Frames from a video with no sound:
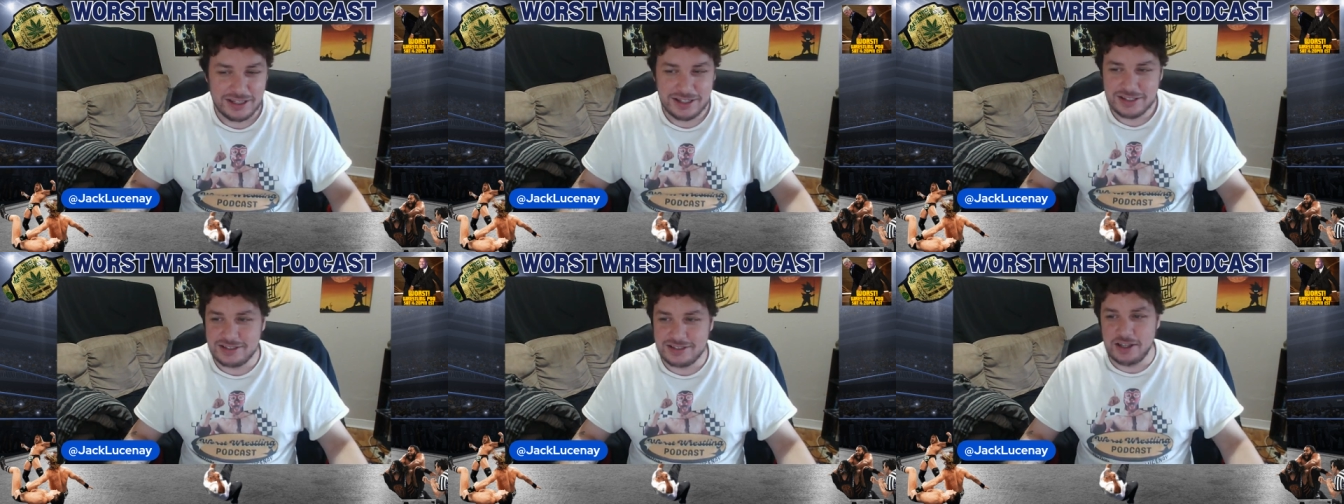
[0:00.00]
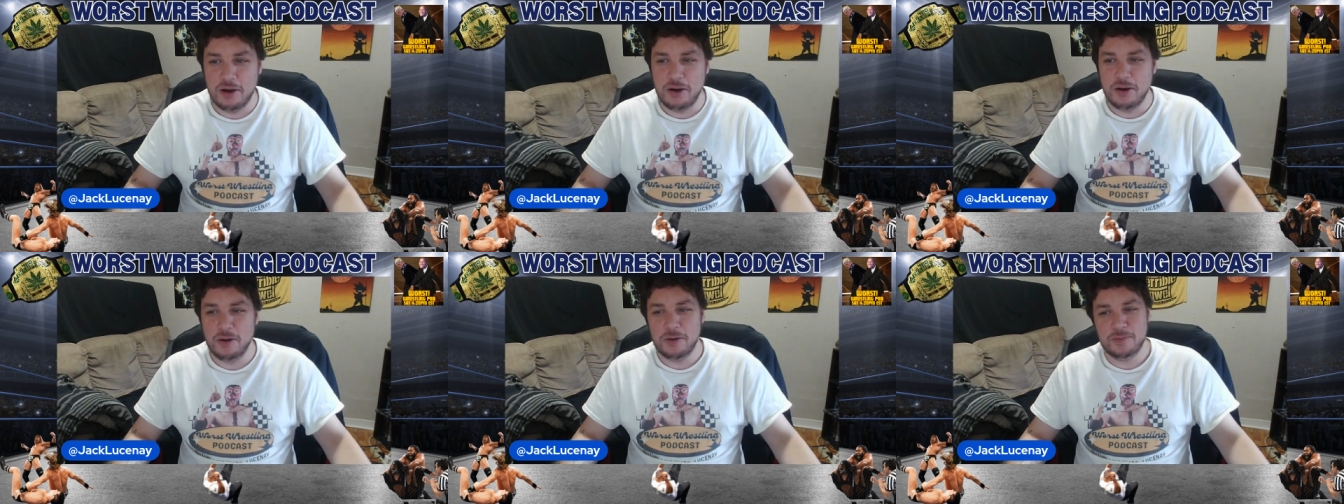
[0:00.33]

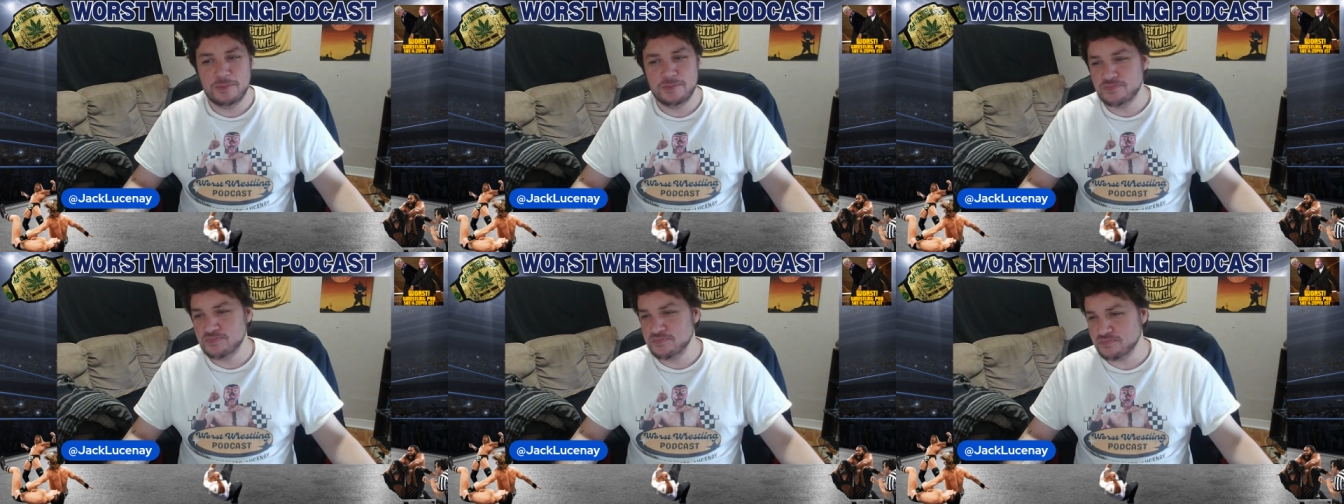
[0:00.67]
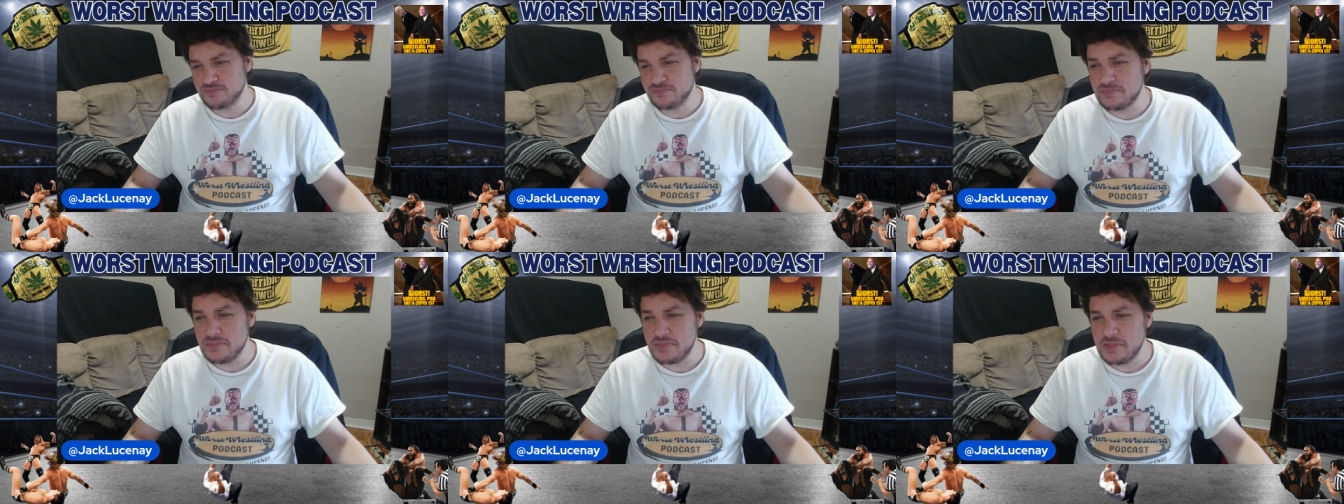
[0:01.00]
So
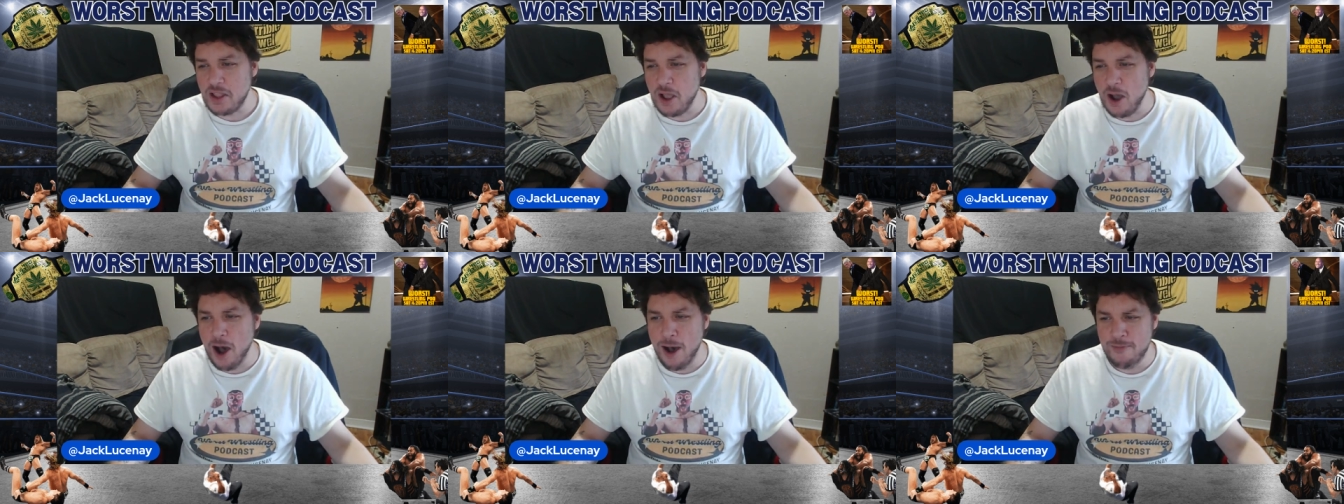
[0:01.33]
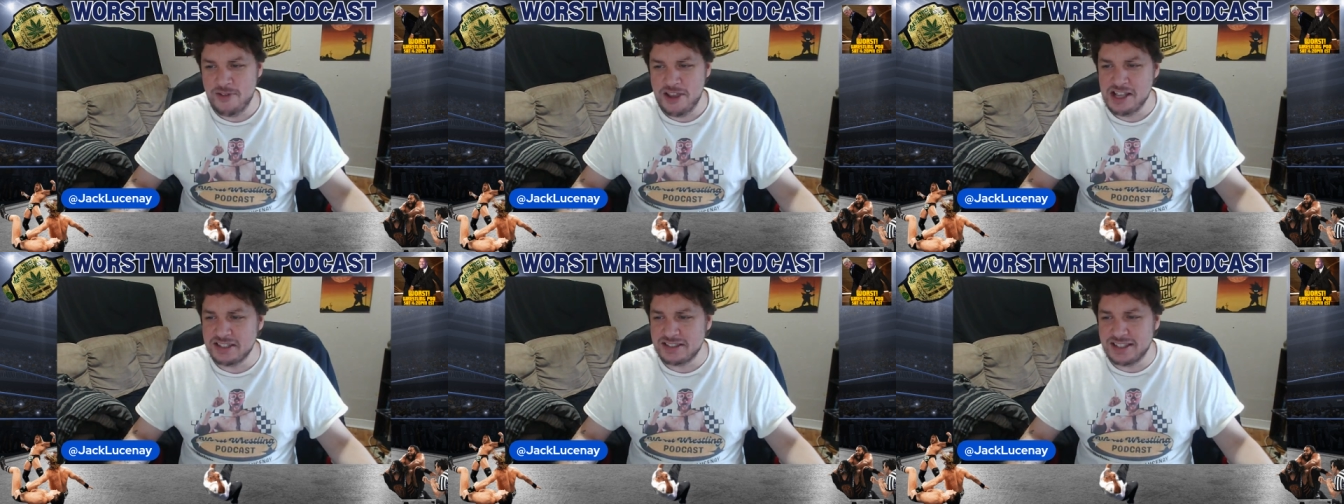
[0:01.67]

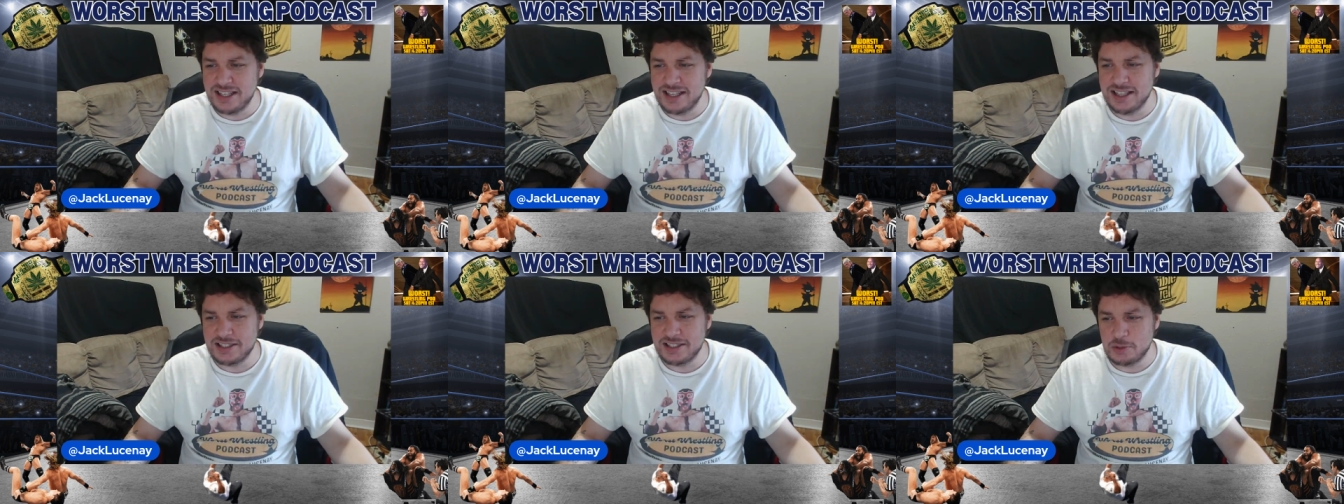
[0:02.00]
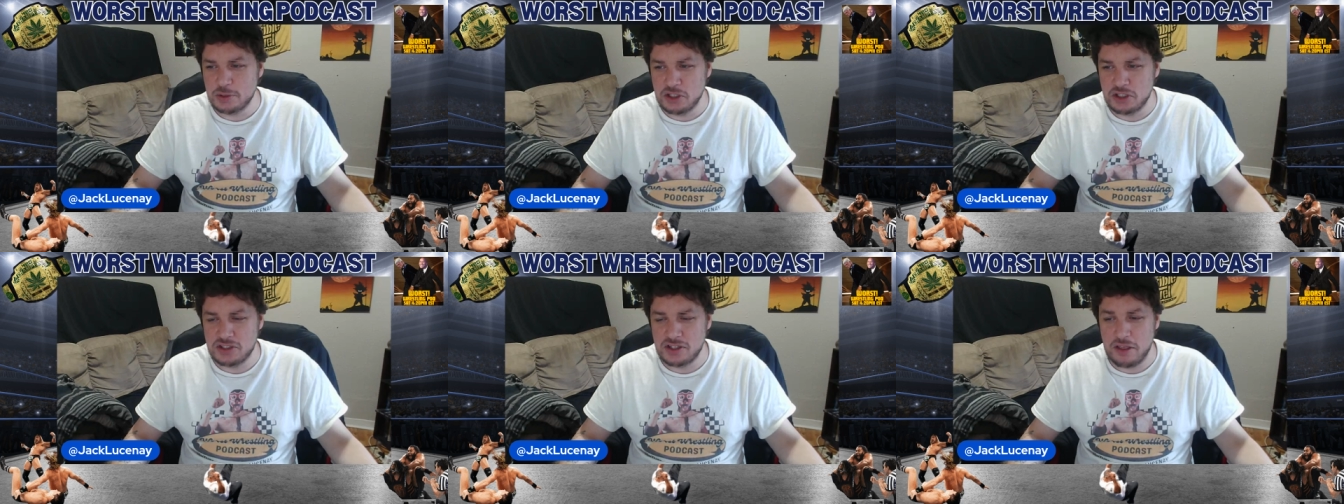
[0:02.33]
obviously this
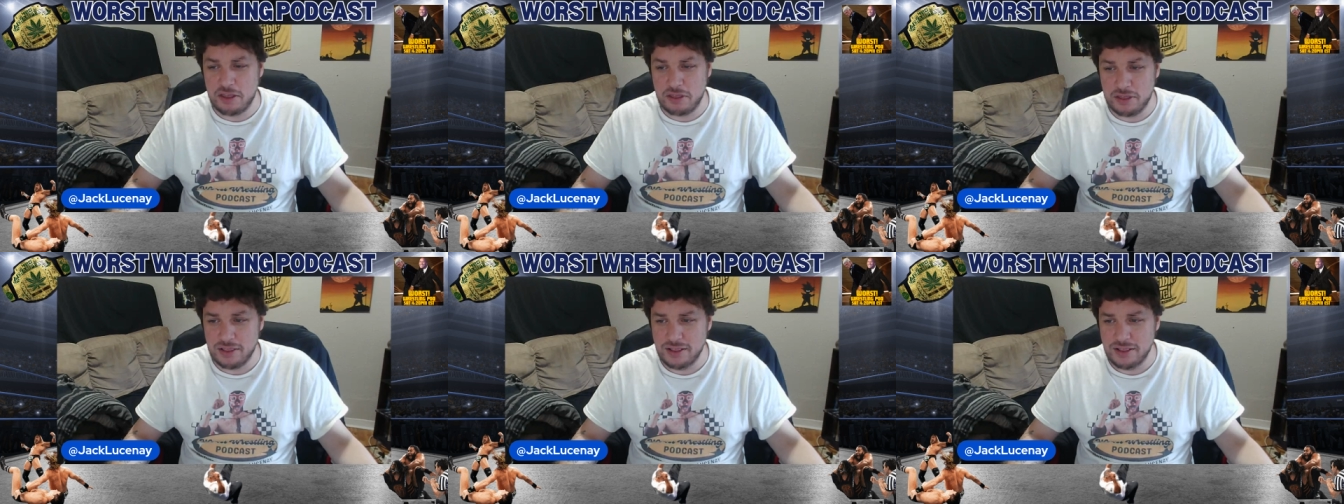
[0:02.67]
was just a,